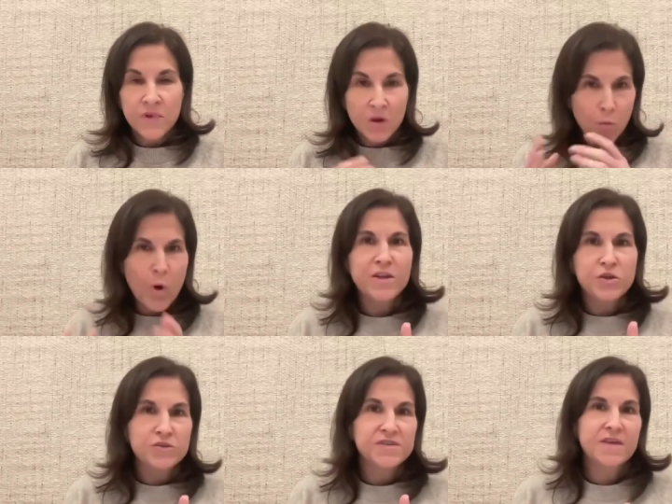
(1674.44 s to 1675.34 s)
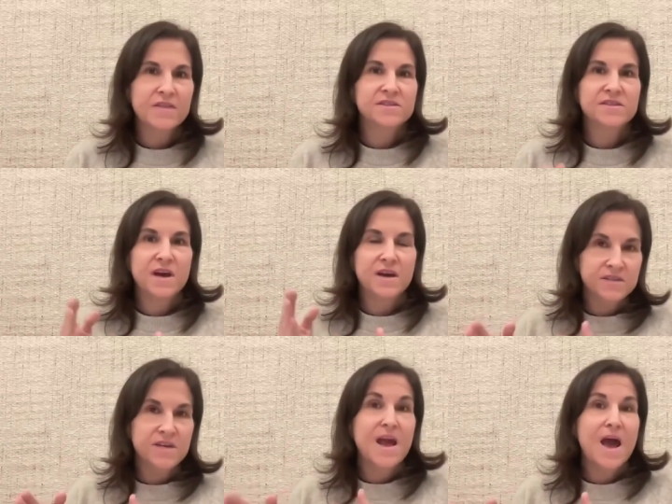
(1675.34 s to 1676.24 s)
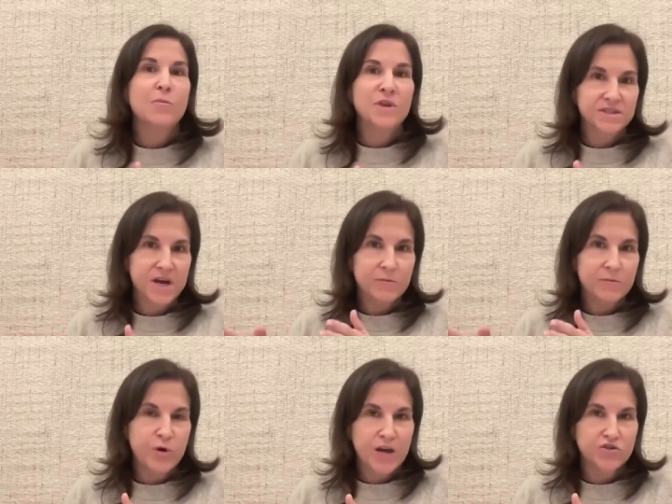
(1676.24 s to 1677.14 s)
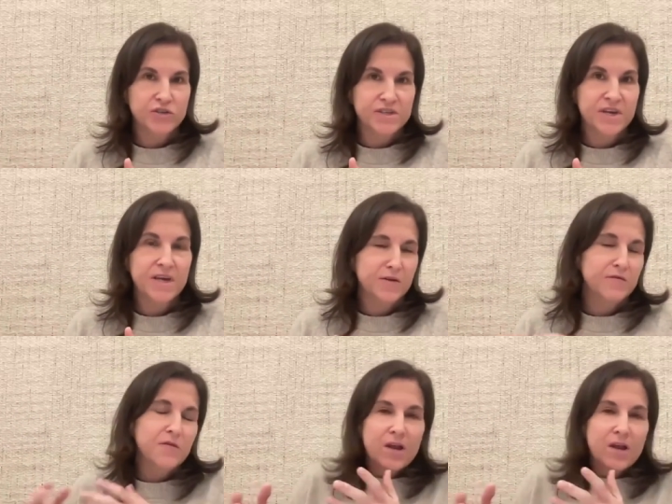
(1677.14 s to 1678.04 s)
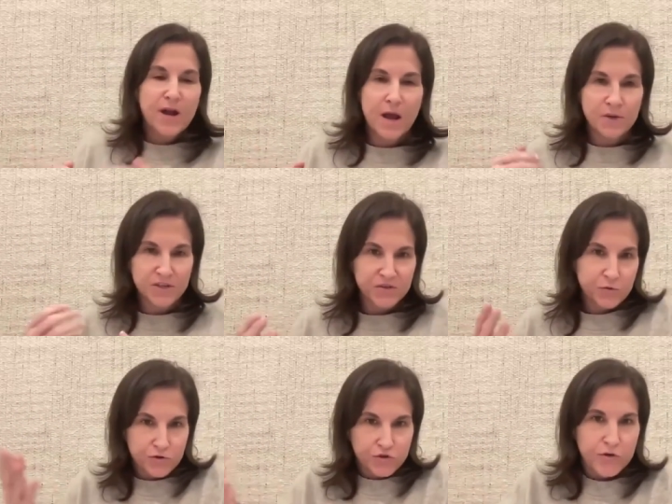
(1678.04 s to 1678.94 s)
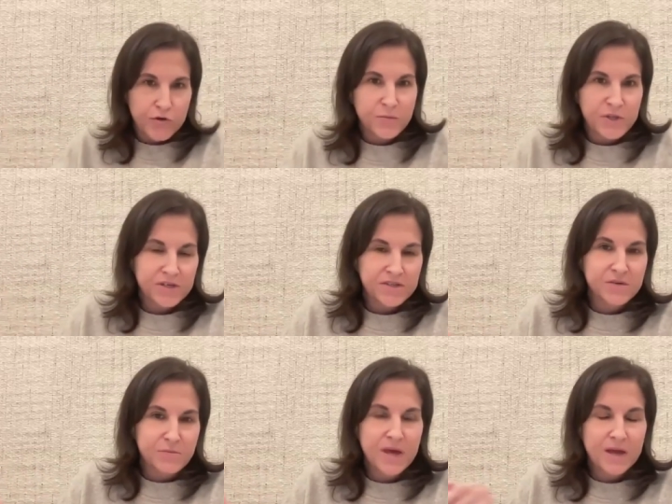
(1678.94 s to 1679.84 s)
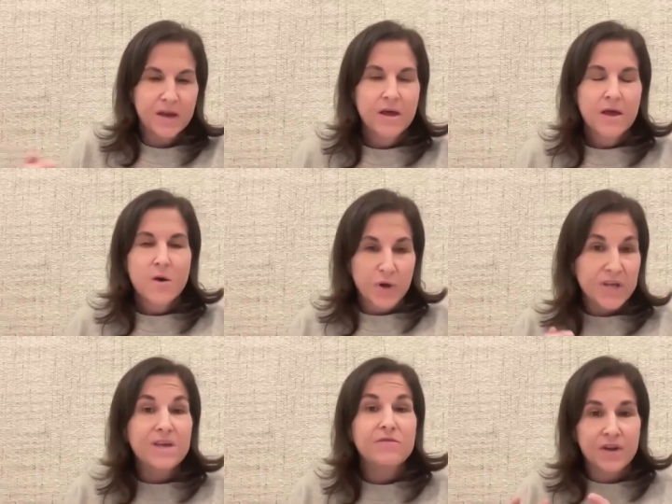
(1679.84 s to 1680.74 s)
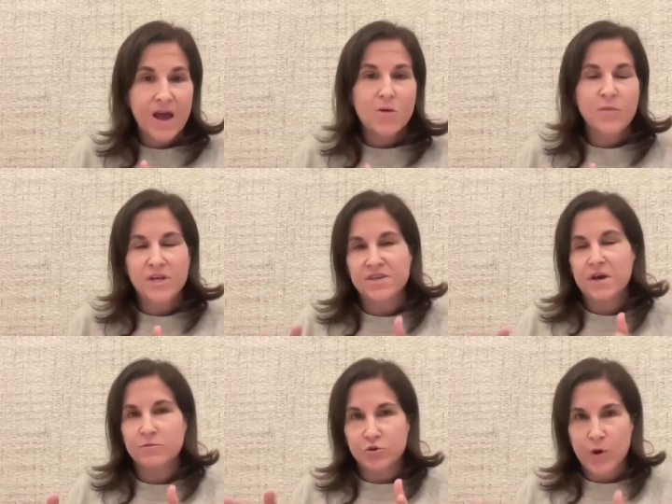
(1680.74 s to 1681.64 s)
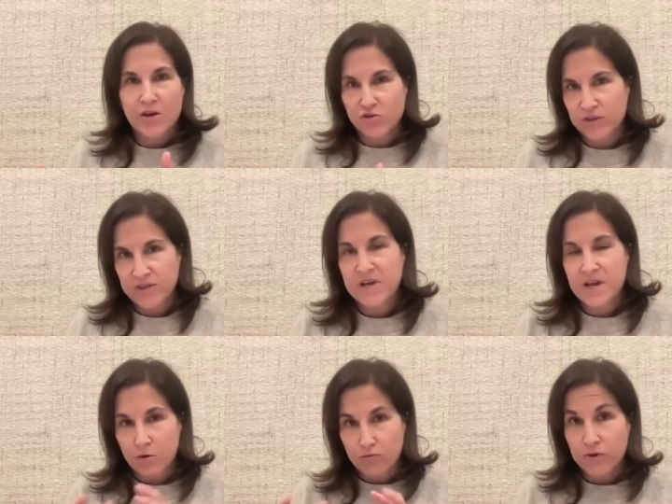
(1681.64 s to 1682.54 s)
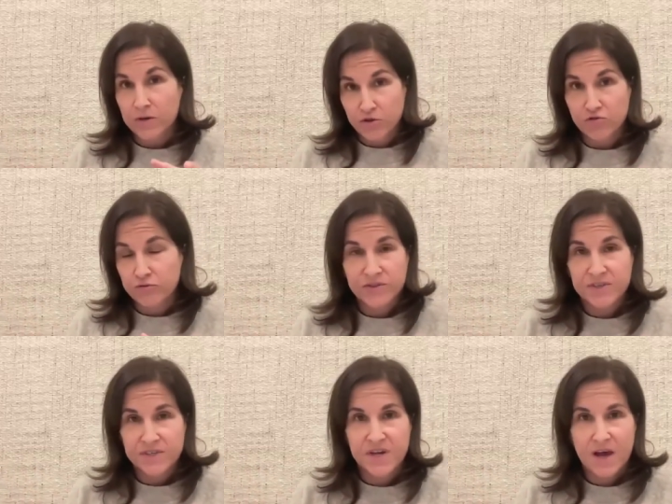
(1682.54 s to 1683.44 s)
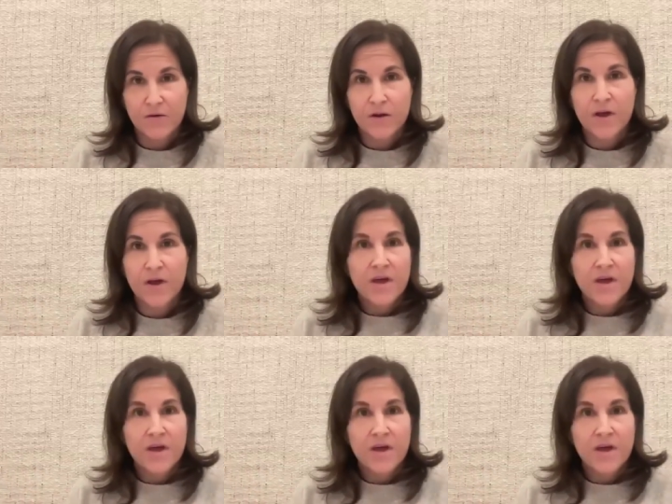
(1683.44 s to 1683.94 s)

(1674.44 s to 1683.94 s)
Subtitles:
when you take this test and how many times you actually take it. Forget about how many scores you ultimately submit, but even how many times you actually take a real true sit down